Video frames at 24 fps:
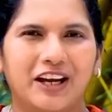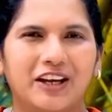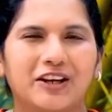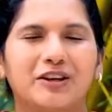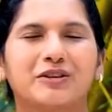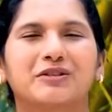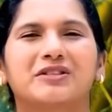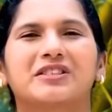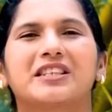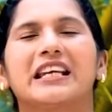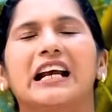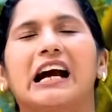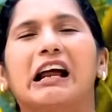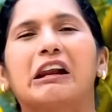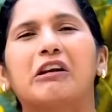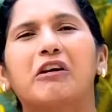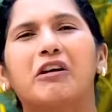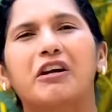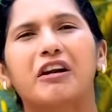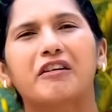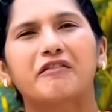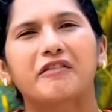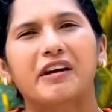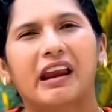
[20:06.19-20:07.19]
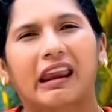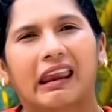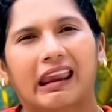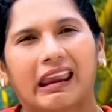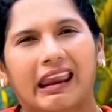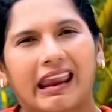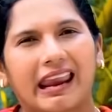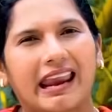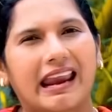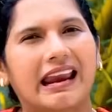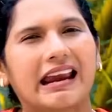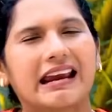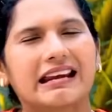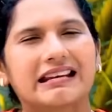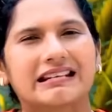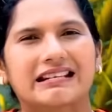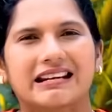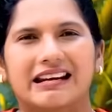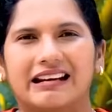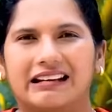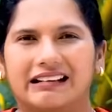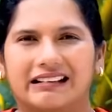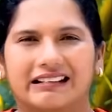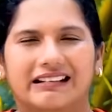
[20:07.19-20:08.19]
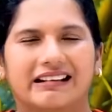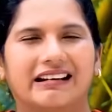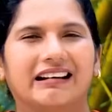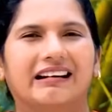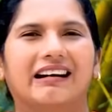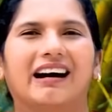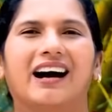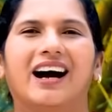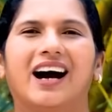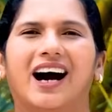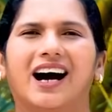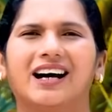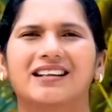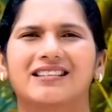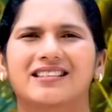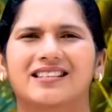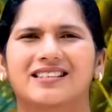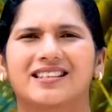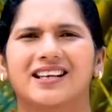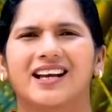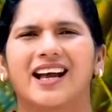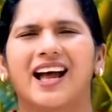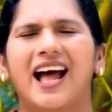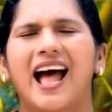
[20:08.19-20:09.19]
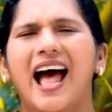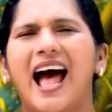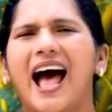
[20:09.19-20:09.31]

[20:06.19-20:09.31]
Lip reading: You see a lot of hate in their hearts,